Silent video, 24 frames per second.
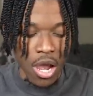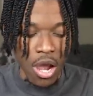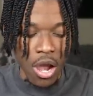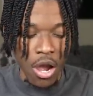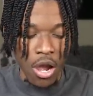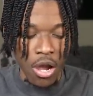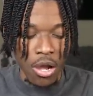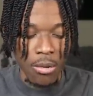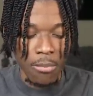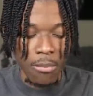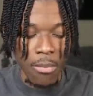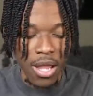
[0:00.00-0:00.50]

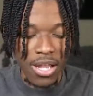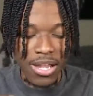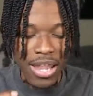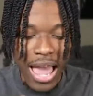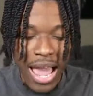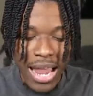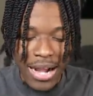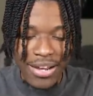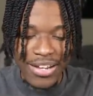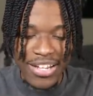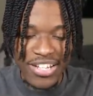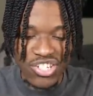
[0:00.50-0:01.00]
Um, a
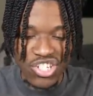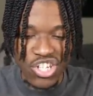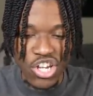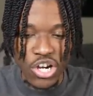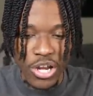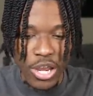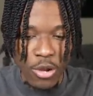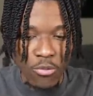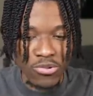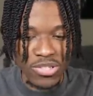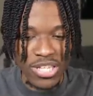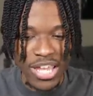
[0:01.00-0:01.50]
lot of this
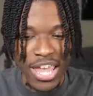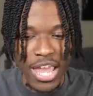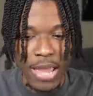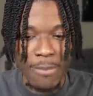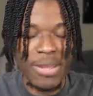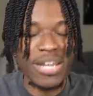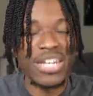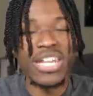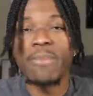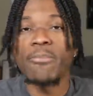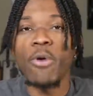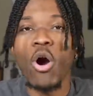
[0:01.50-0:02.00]
year, it was
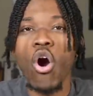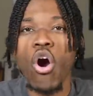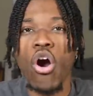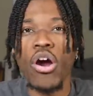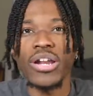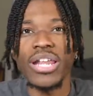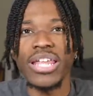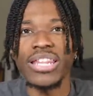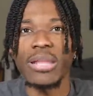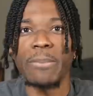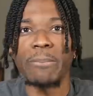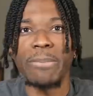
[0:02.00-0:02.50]
him and
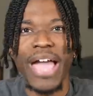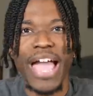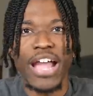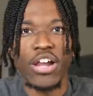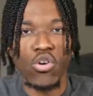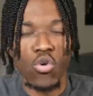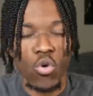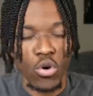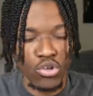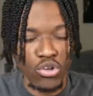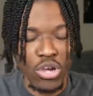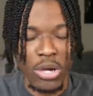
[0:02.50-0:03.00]
Nembhard in the
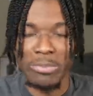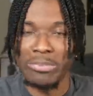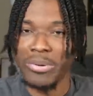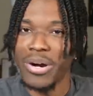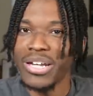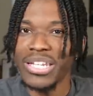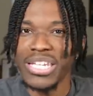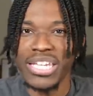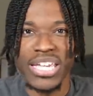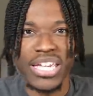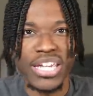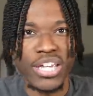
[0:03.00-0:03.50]
backcourt. You had
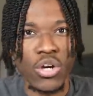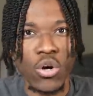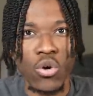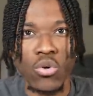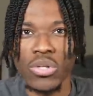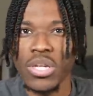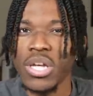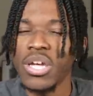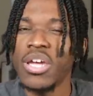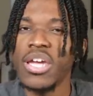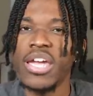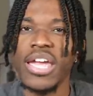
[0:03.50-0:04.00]
Buddy
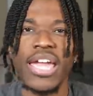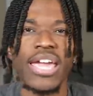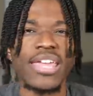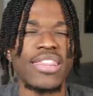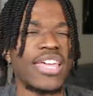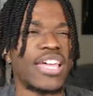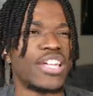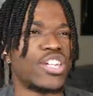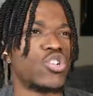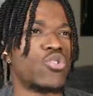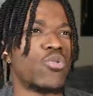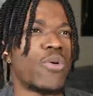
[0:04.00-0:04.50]
Hield,
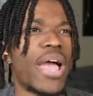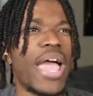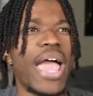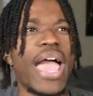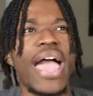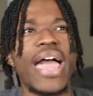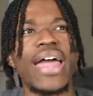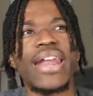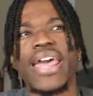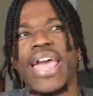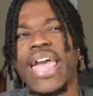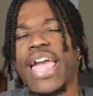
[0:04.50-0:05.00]
and then you
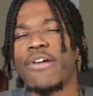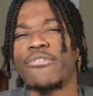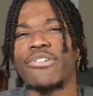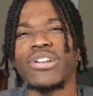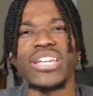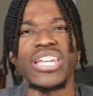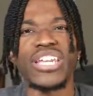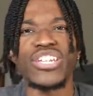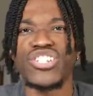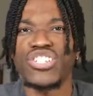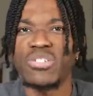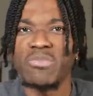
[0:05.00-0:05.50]
had
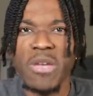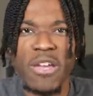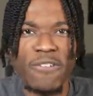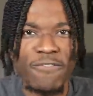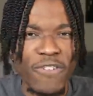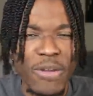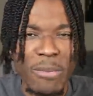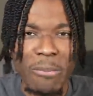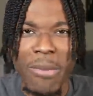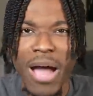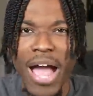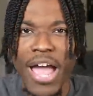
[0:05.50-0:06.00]
Aaron
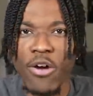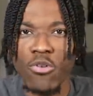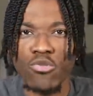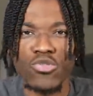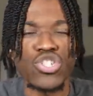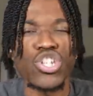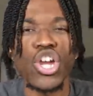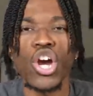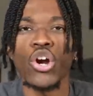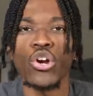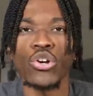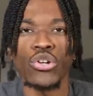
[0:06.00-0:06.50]
Nesmith and
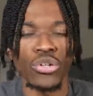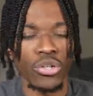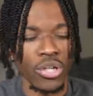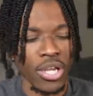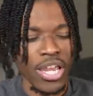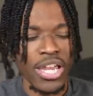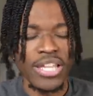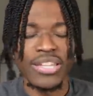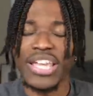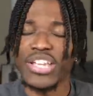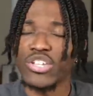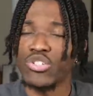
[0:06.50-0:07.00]
Myles Turner.
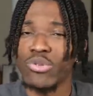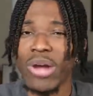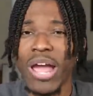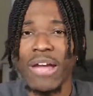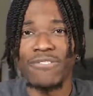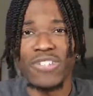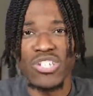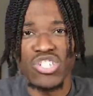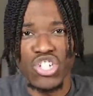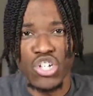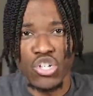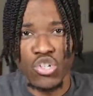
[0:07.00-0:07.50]
They
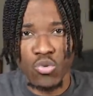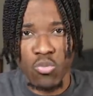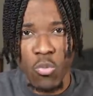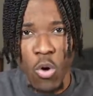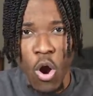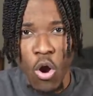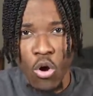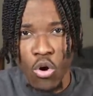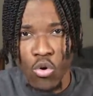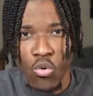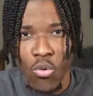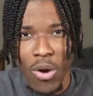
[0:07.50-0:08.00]
drafted Jarace
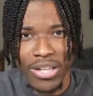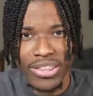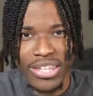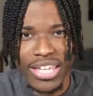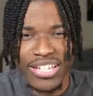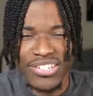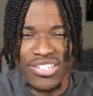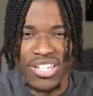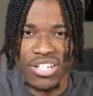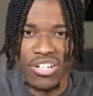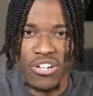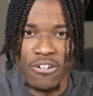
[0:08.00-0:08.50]
Walker, who I
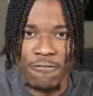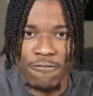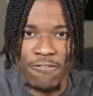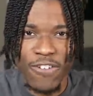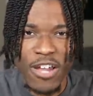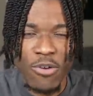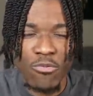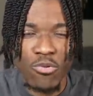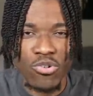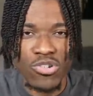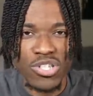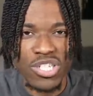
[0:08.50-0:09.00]
think is a good
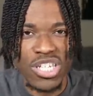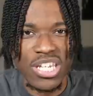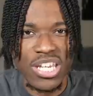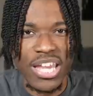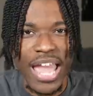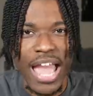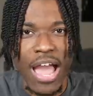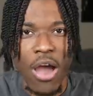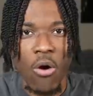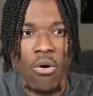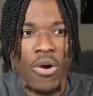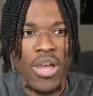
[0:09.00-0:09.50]
fit. We'll see
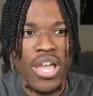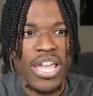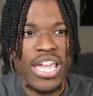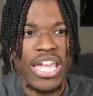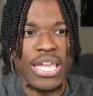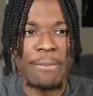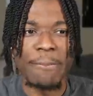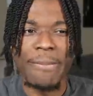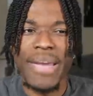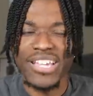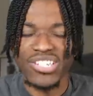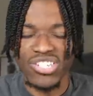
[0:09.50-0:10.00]
how
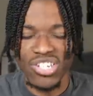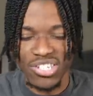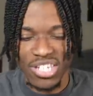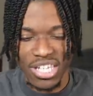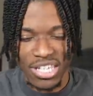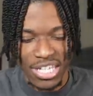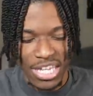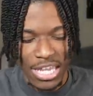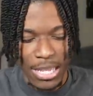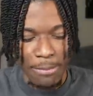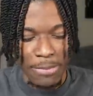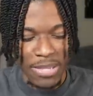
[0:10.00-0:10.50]
he meshes
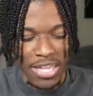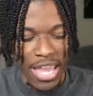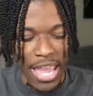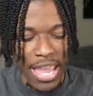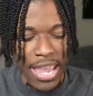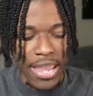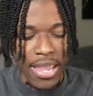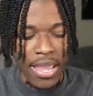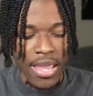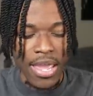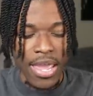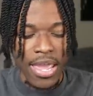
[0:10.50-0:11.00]
in the
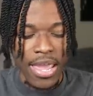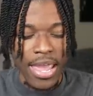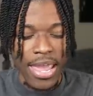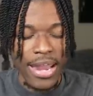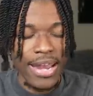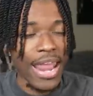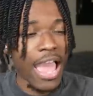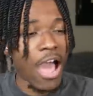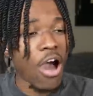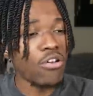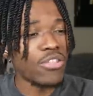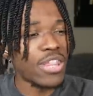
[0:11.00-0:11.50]
NBA.
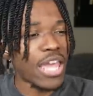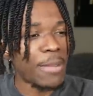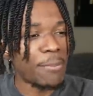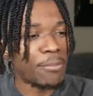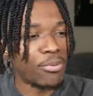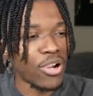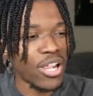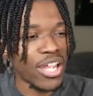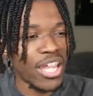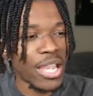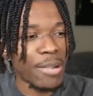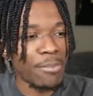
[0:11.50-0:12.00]
And now they
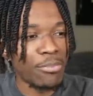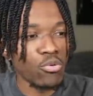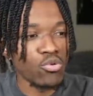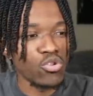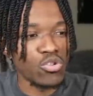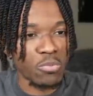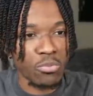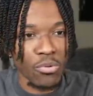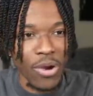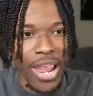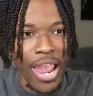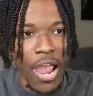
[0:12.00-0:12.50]
bring in
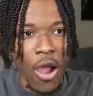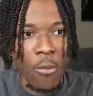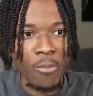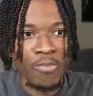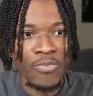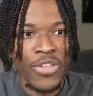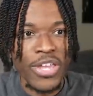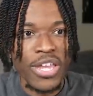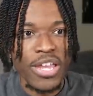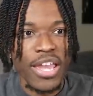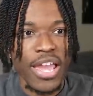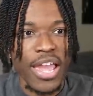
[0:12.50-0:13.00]
Bruce
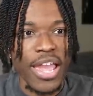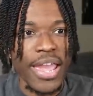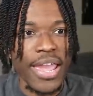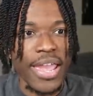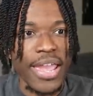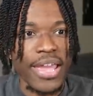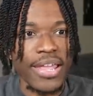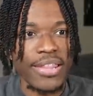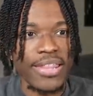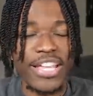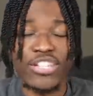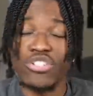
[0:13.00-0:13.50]
Brown,
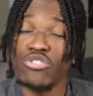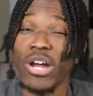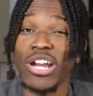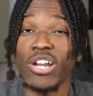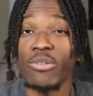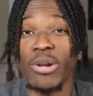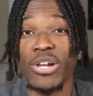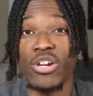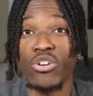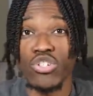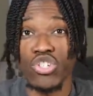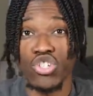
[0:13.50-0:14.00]
and they
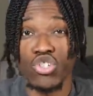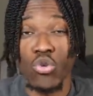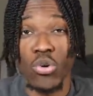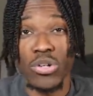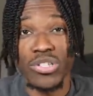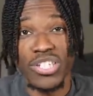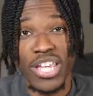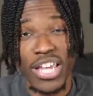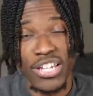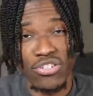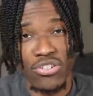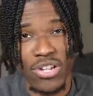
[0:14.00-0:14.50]
traded away Chris
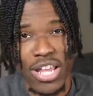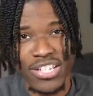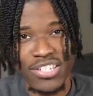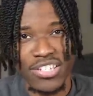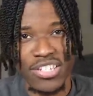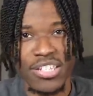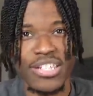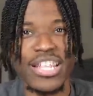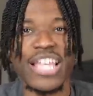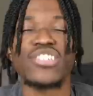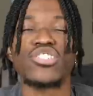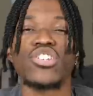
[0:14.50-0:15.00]
Duarte, so
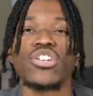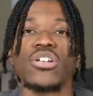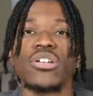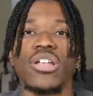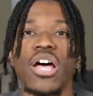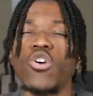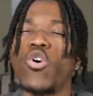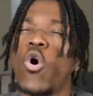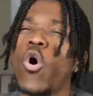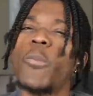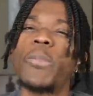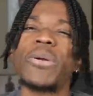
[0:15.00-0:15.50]
that's that's
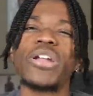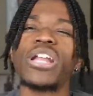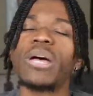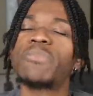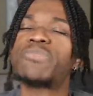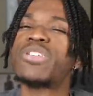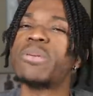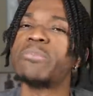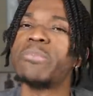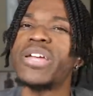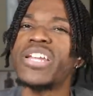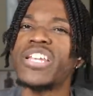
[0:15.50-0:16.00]
opening
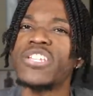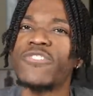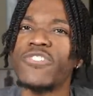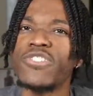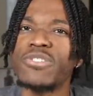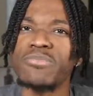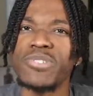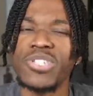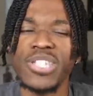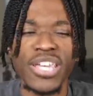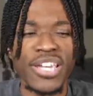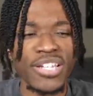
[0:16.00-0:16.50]
up some minutes for
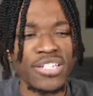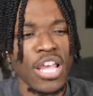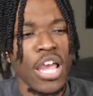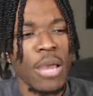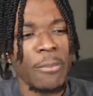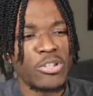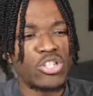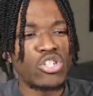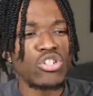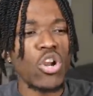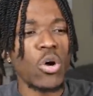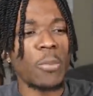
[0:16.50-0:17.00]
some things,
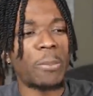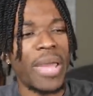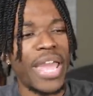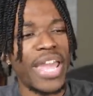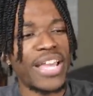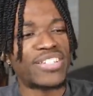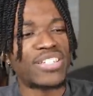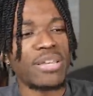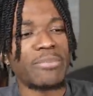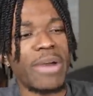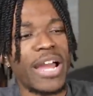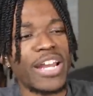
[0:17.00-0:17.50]
but you don't
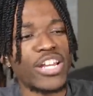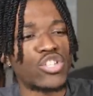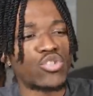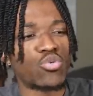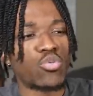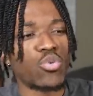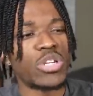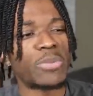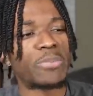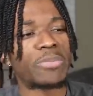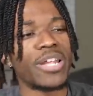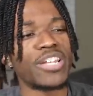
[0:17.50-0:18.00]
pay somebody
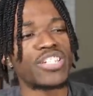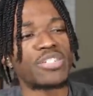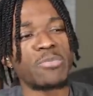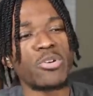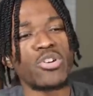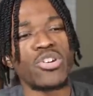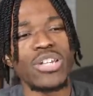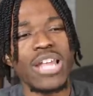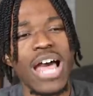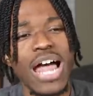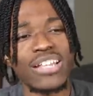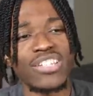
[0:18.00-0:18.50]
20 plus
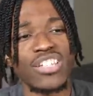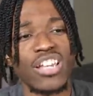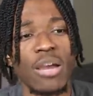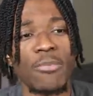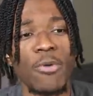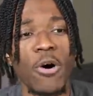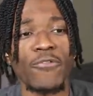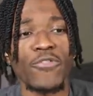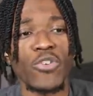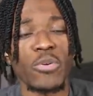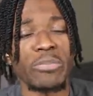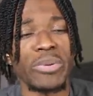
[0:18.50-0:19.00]
million dollars to
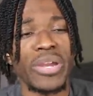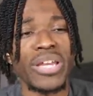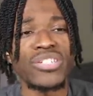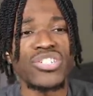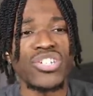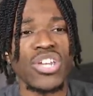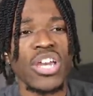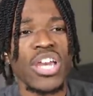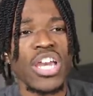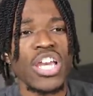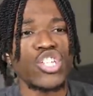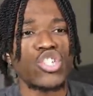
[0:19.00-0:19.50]
come off your bench.